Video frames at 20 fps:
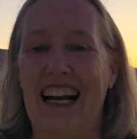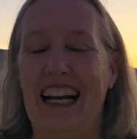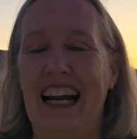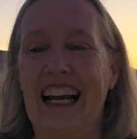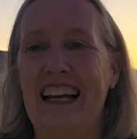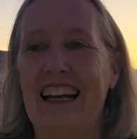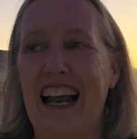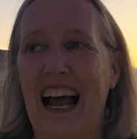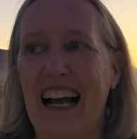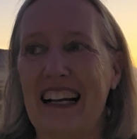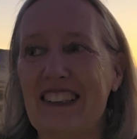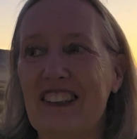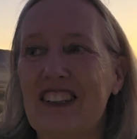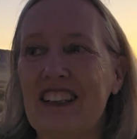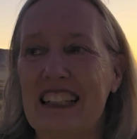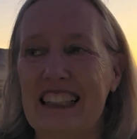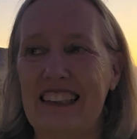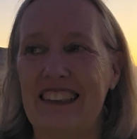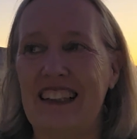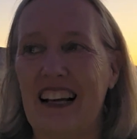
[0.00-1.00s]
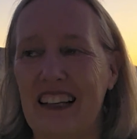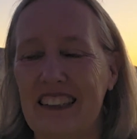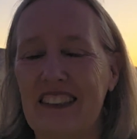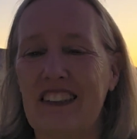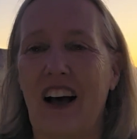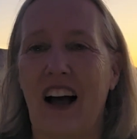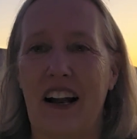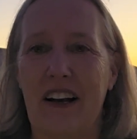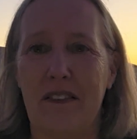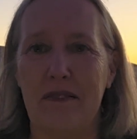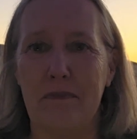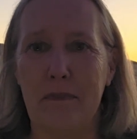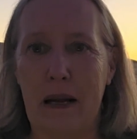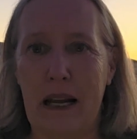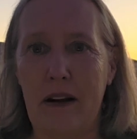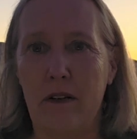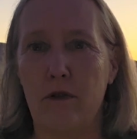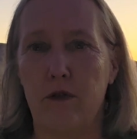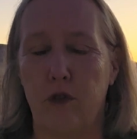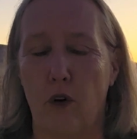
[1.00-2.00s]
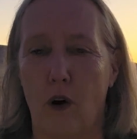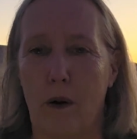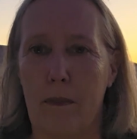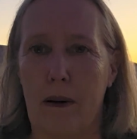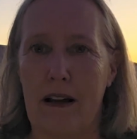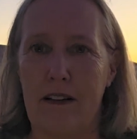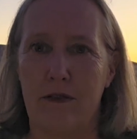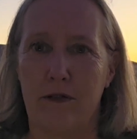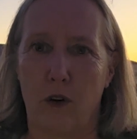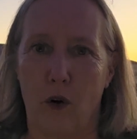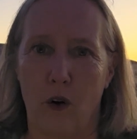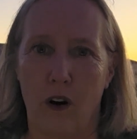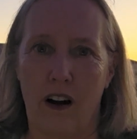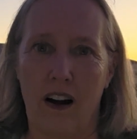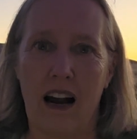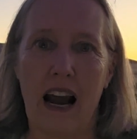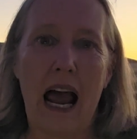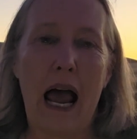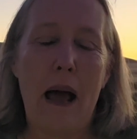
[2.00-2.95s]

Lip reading: It actually does kind of mean 4x4,